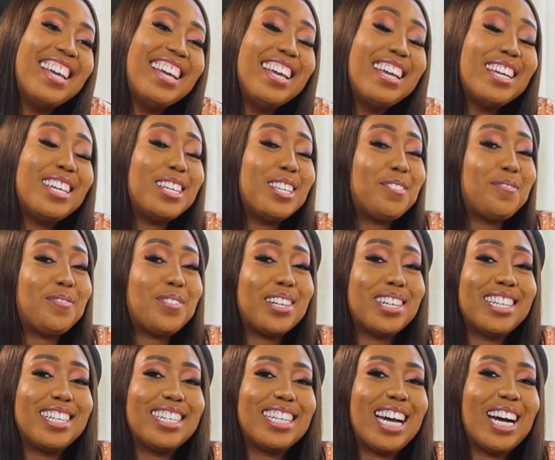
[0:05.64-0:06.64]
It's
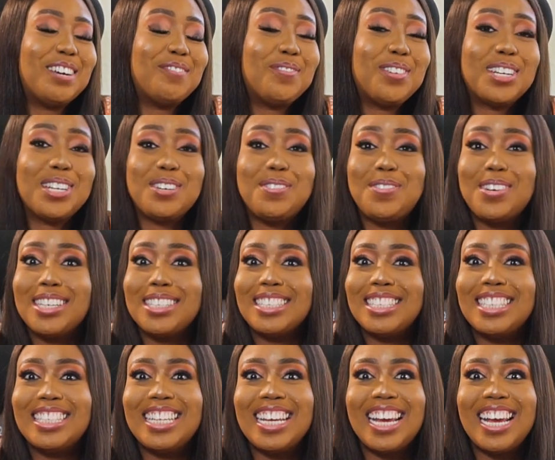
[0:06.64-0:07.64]
funny now, but it
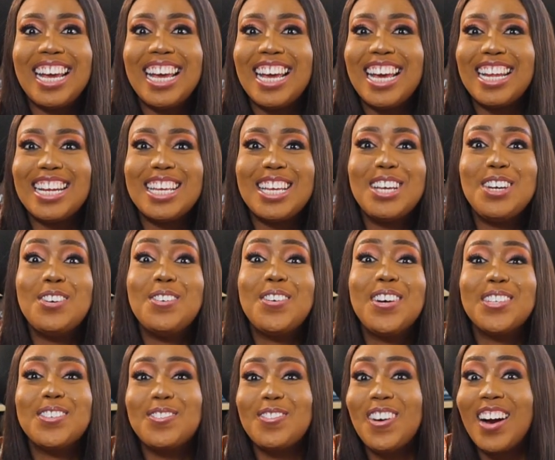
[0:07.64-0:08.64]
wasn't then. It
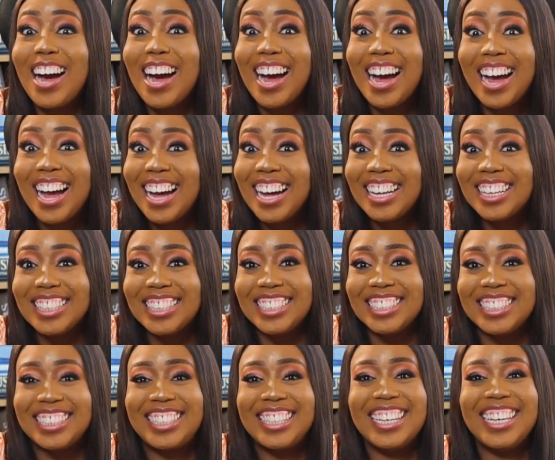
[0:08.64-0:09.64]
was
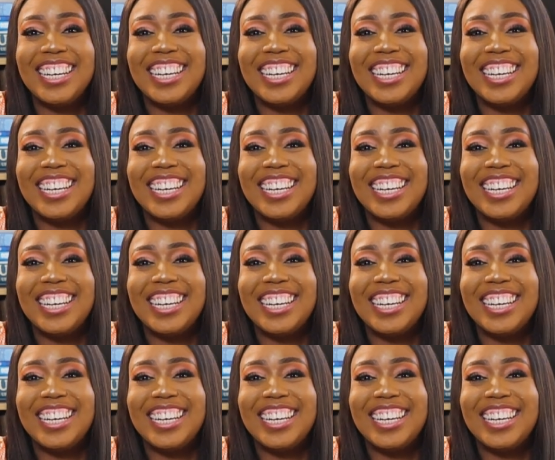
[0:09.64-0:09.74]
wild.